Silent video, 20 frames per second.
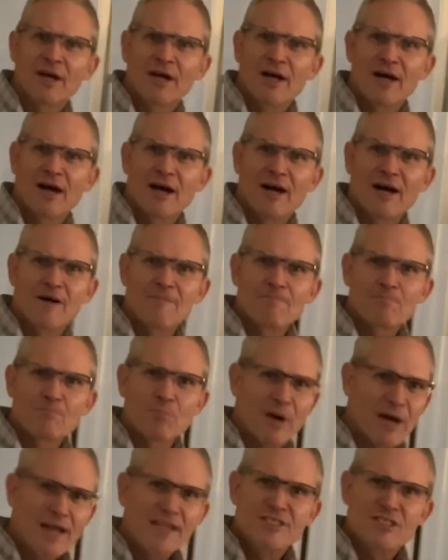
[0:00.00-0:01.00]

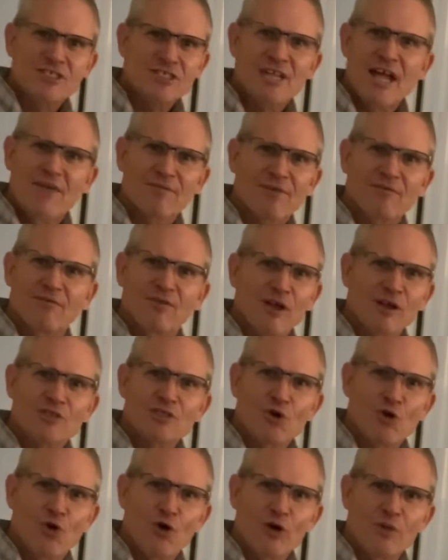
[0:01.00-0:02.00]
But I just have a flux
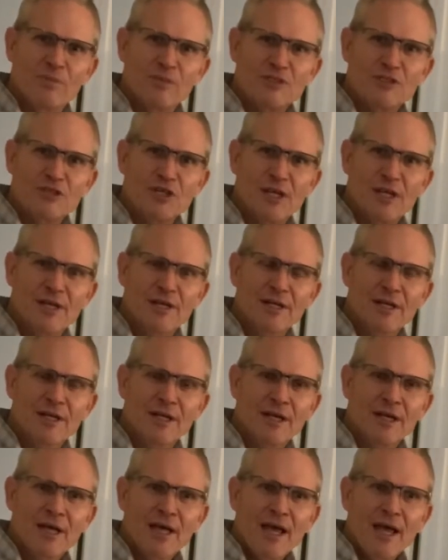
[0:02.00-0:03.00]
cord machine,
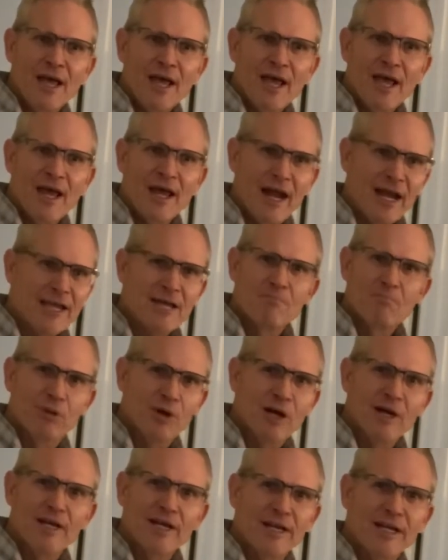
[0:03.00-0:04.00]
and I can
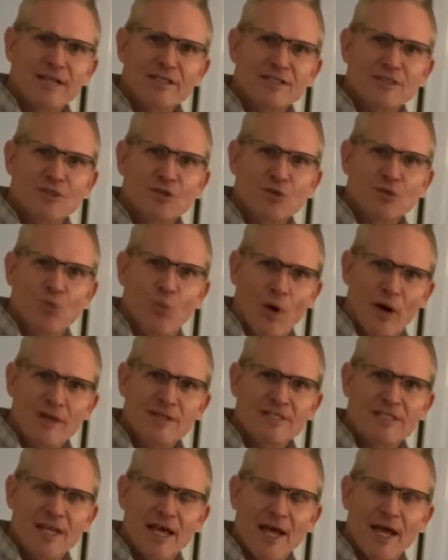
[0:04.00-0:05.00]
plug it into
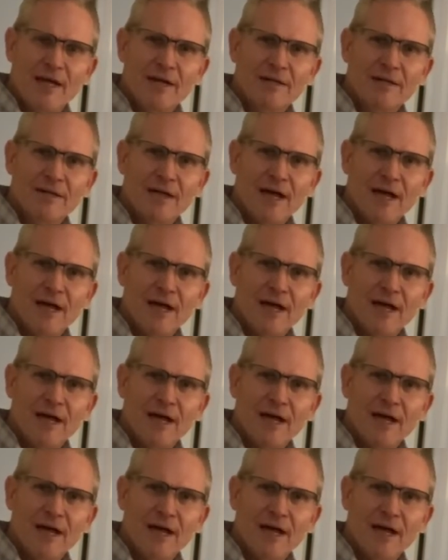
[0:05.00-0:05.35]
110.